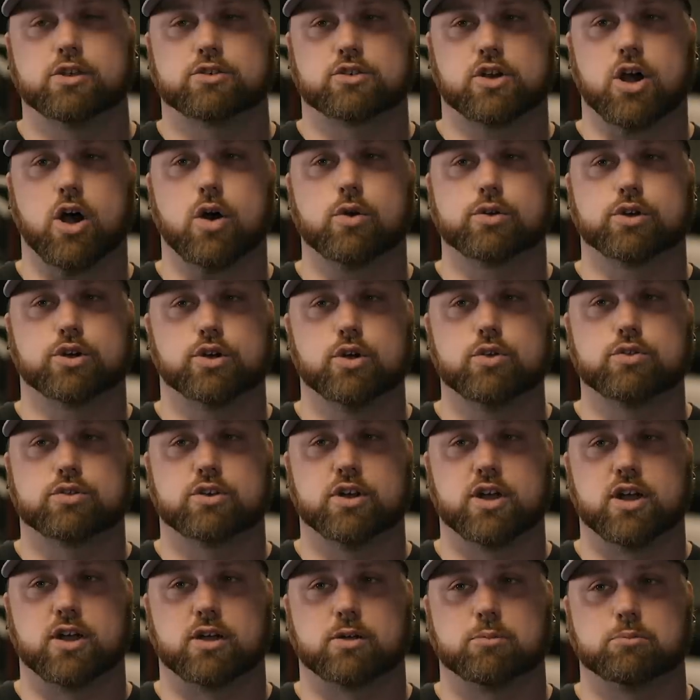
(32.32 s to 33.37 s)
It's called a
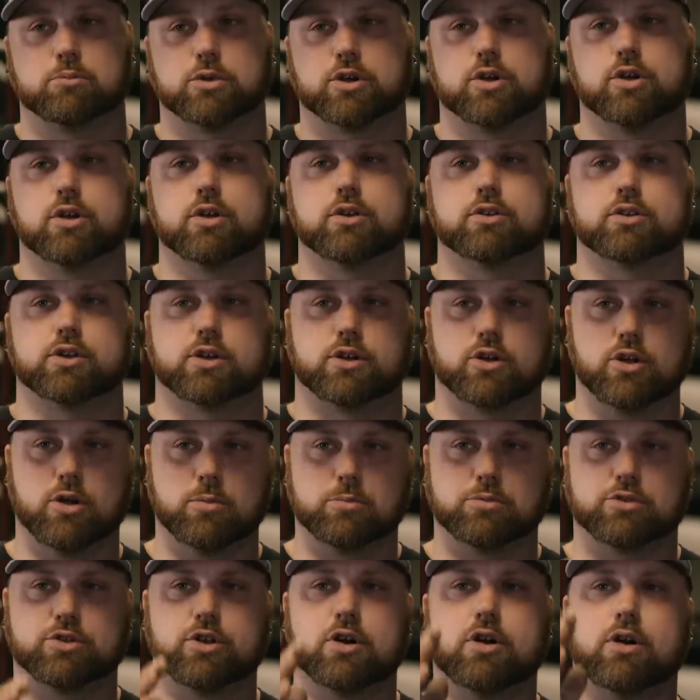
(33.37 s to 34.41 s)
gooseneck because it
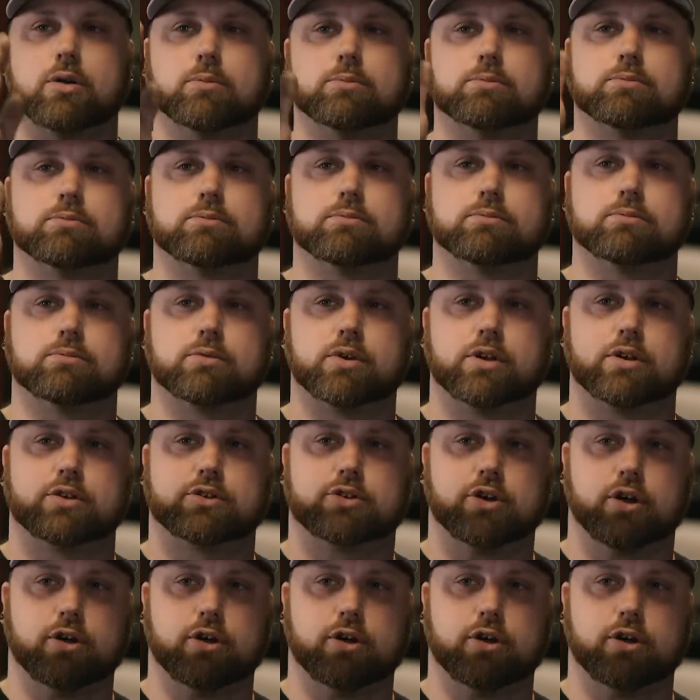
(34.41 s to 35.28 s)
comes up and